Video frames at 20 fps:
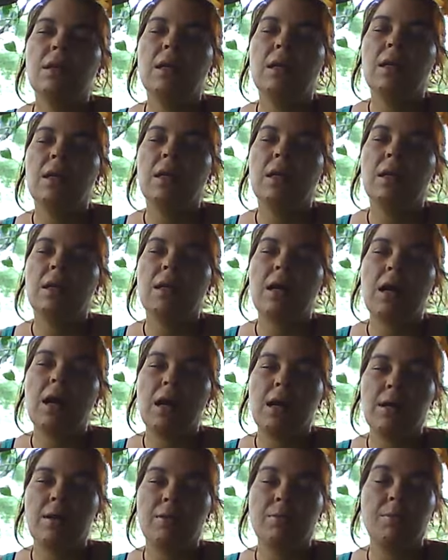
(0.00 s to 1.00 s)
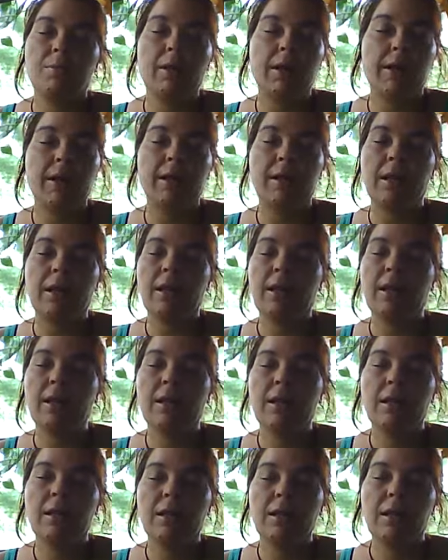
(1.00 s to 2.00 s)
And I'll pray that
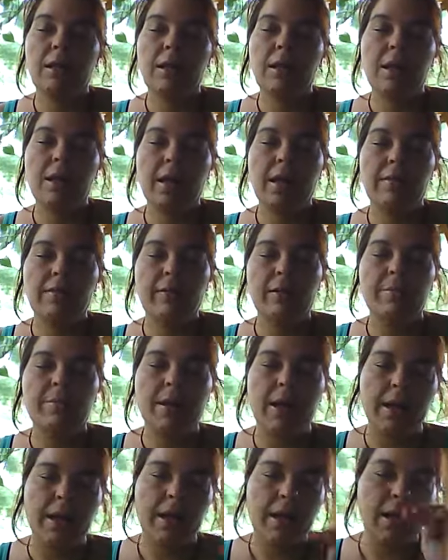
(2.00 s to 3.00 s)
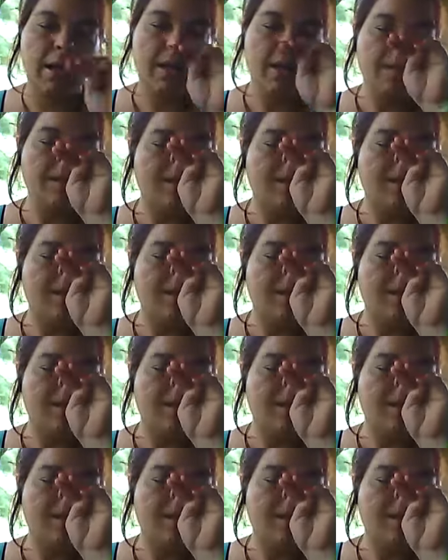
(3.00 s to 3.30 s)
everybody